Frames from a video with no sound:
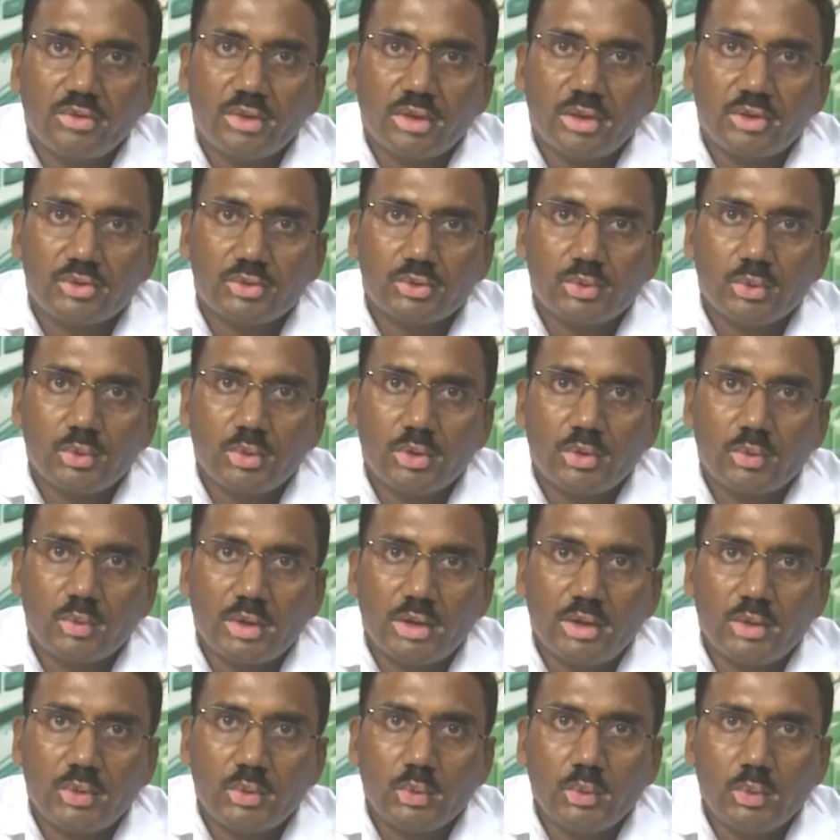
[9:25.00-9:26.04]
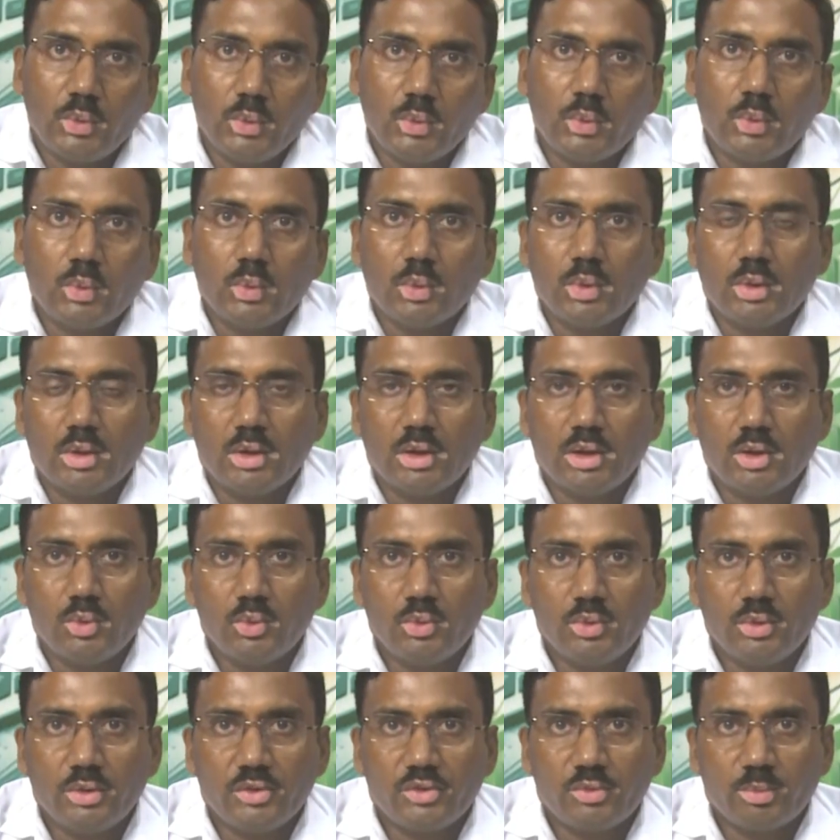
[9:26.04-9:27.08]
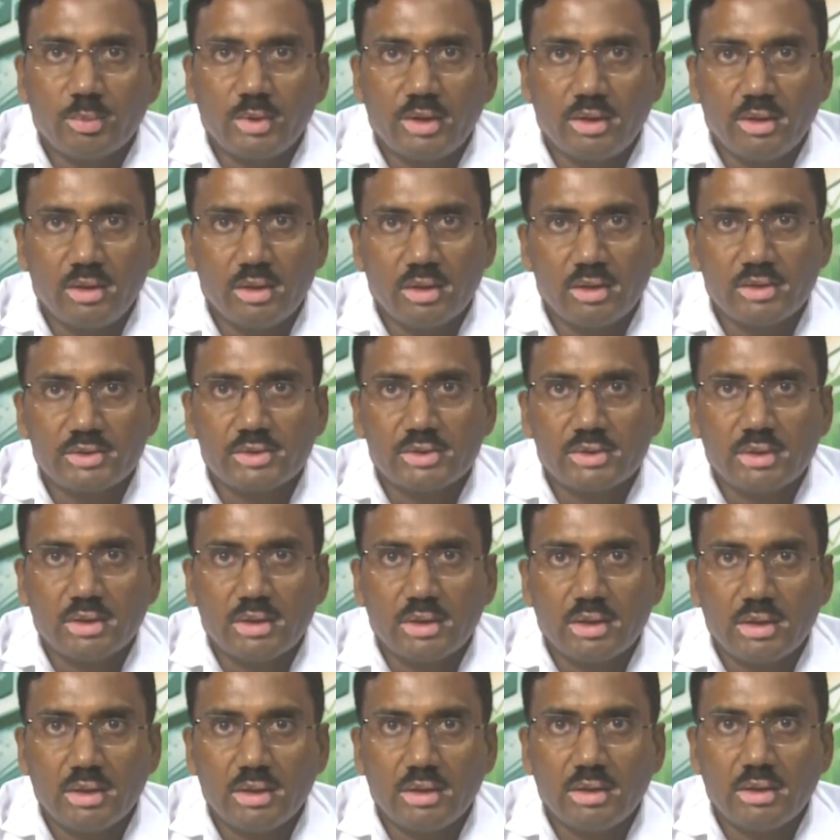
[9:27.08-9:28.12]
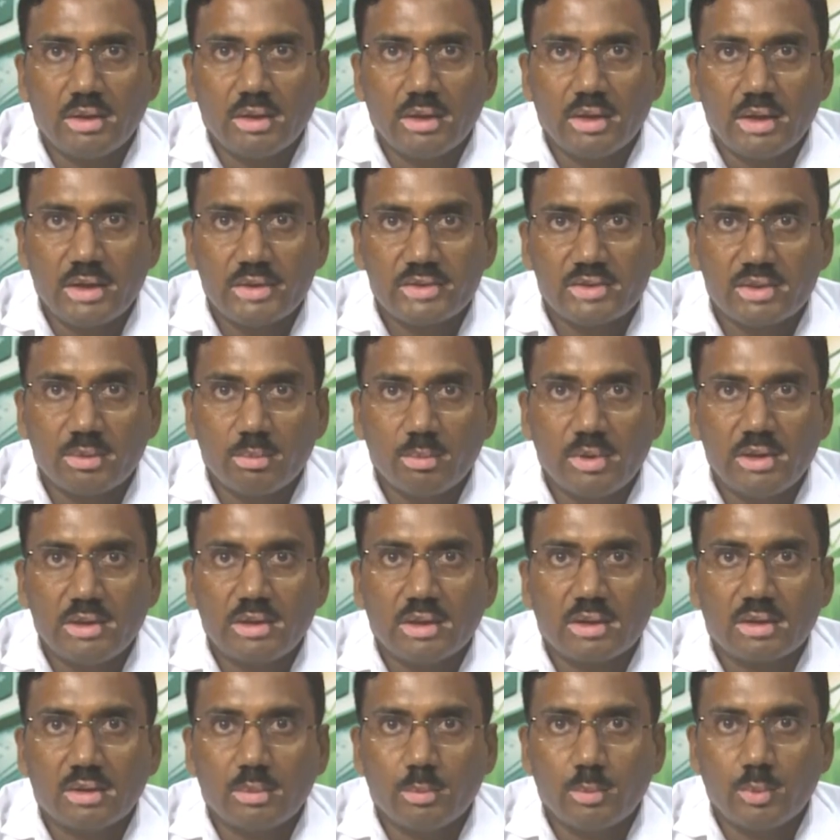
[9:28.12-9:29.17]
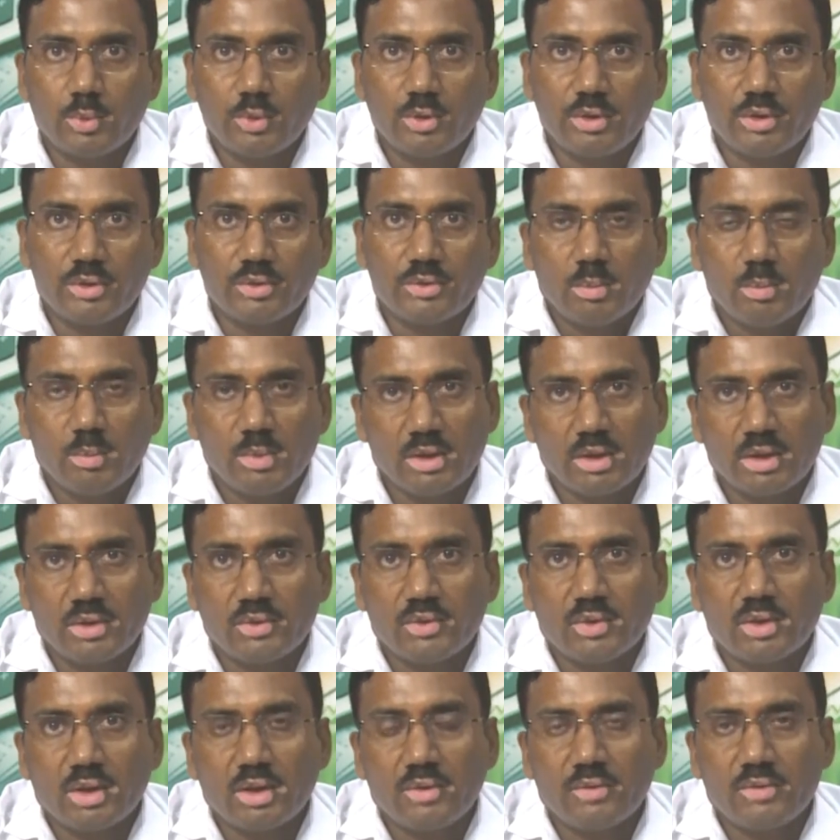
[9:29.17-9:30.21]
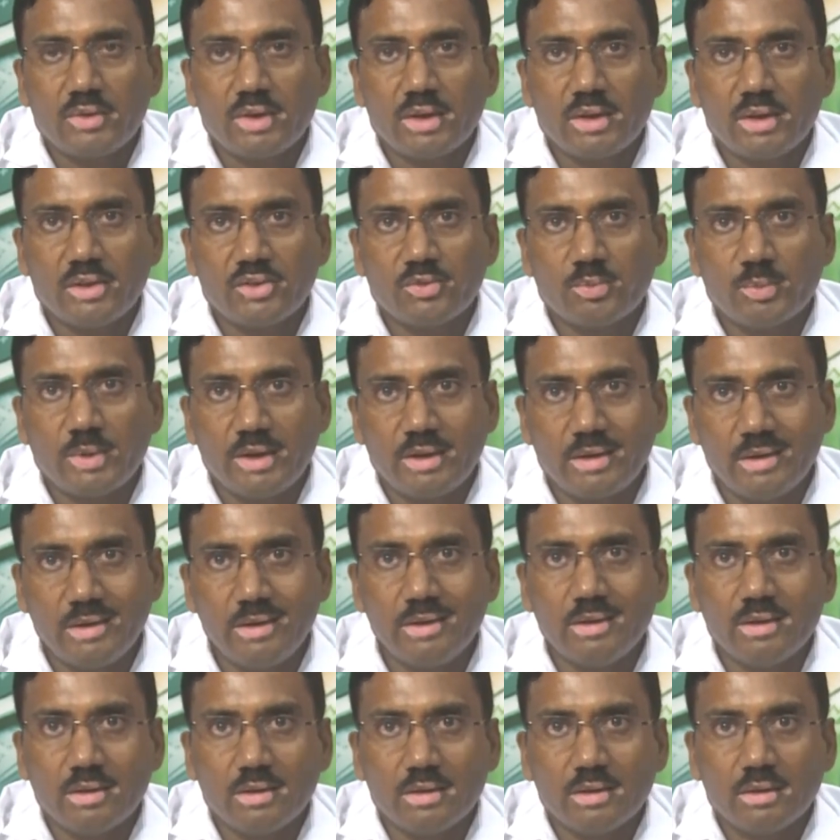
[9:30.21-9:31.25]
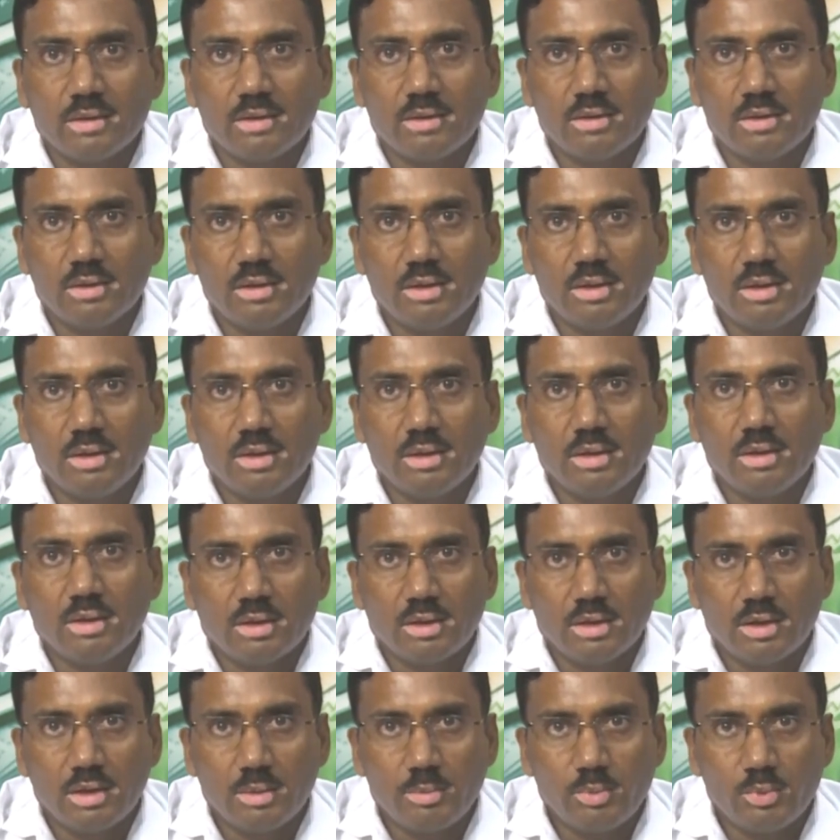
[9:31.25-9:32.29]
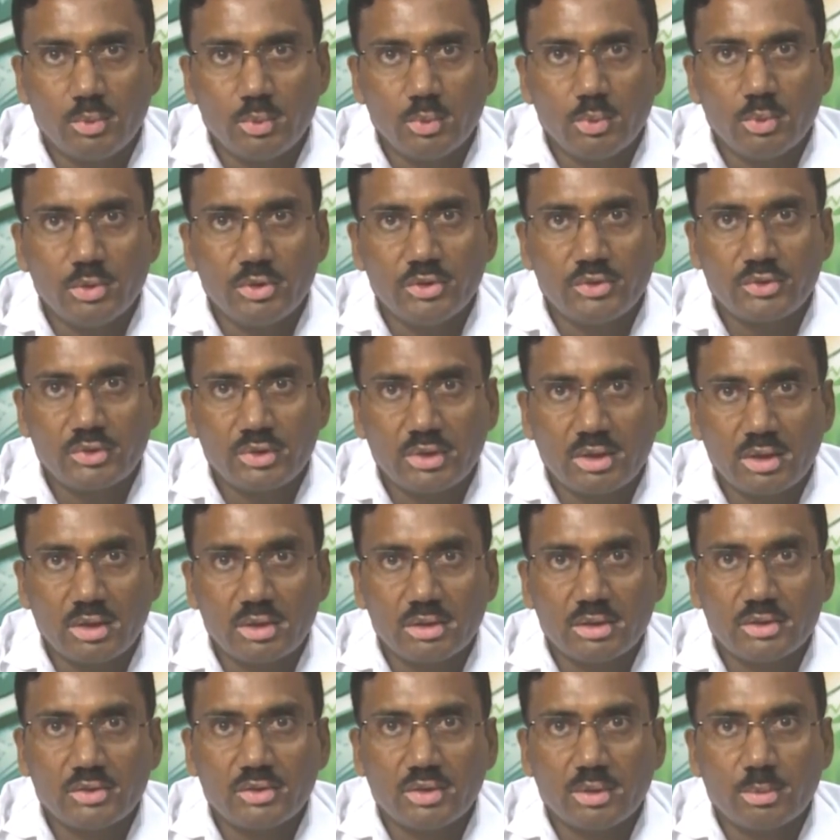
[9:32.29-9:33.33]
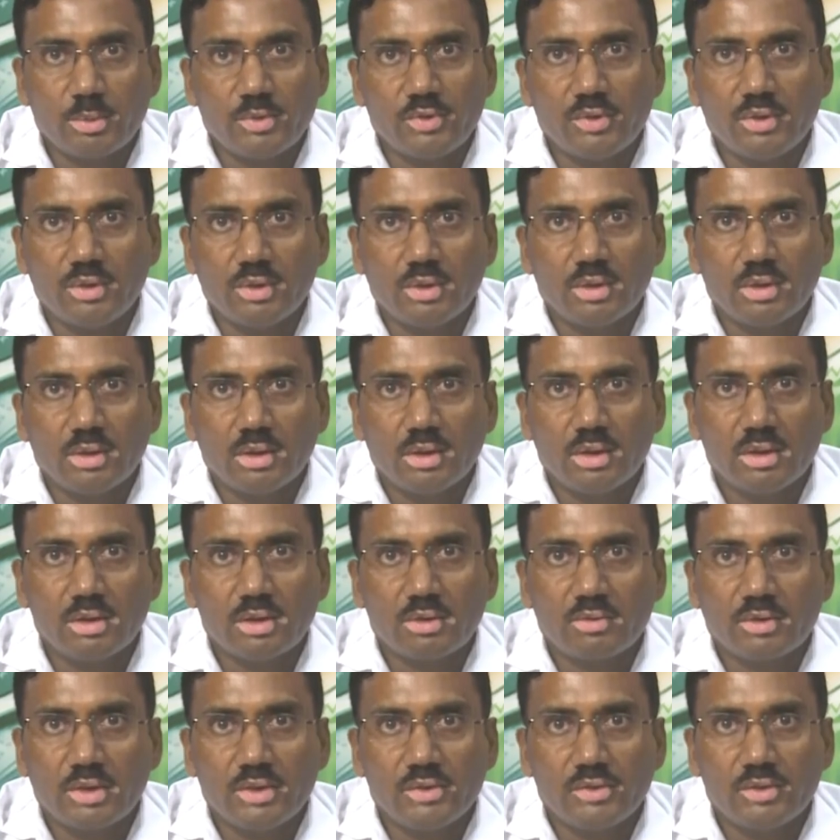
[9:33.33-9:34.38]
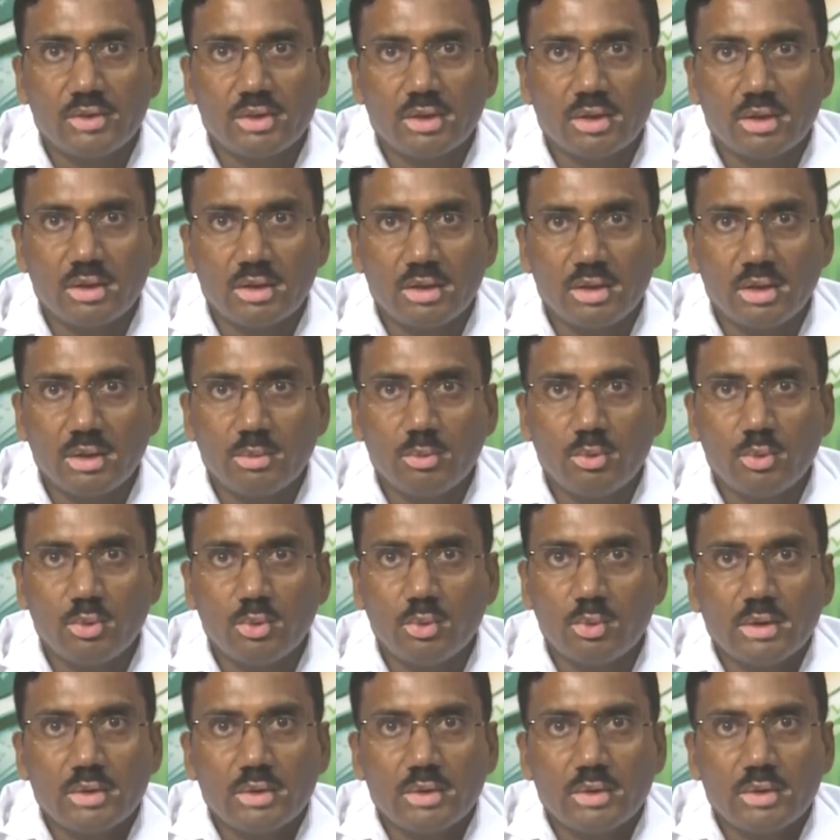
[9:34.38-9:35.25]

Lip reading: also required to know how to dismantle and assemble the components, because after dismantling they have to start the servicing, otherwise they are not able to